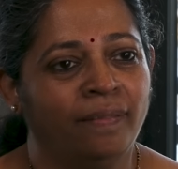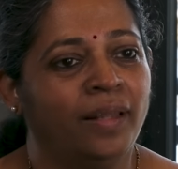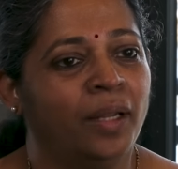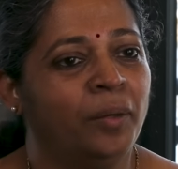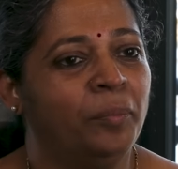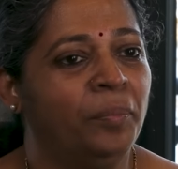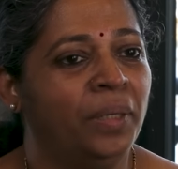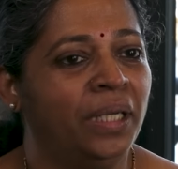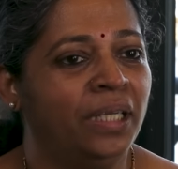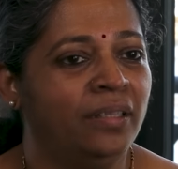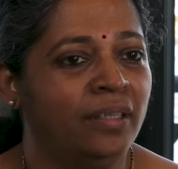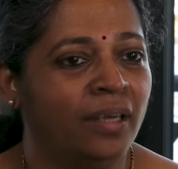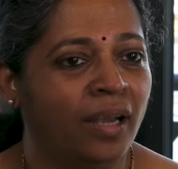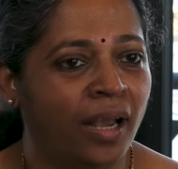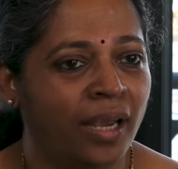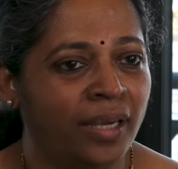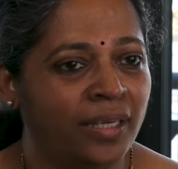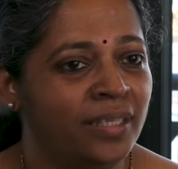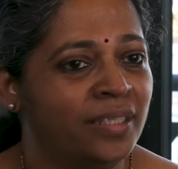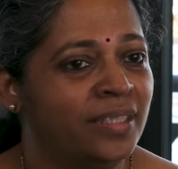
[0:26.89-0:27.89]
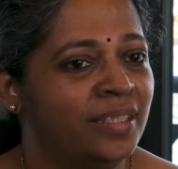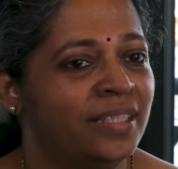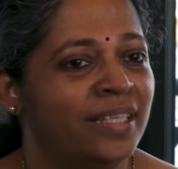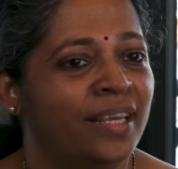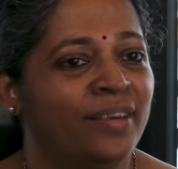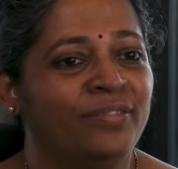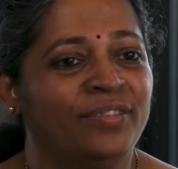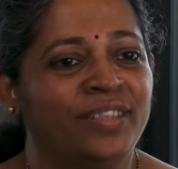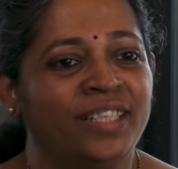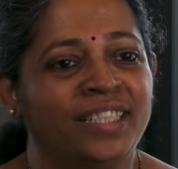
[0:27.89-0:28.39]
that meet the highest
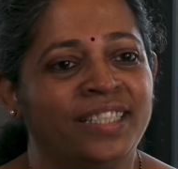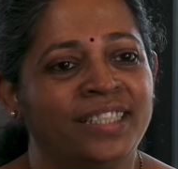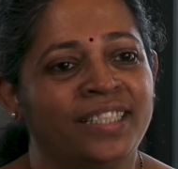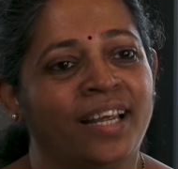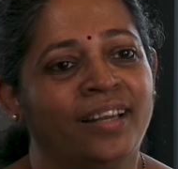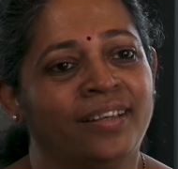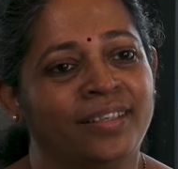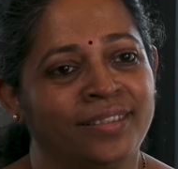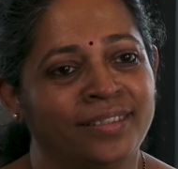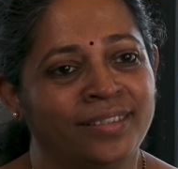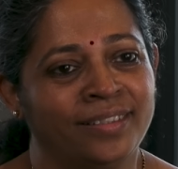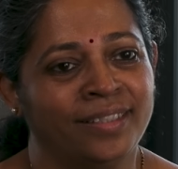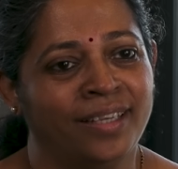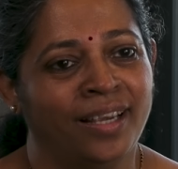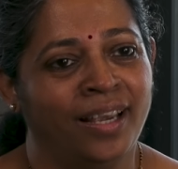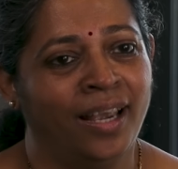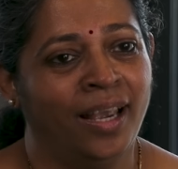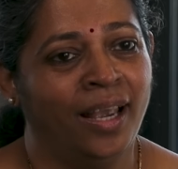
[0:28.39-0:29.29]
safety standards.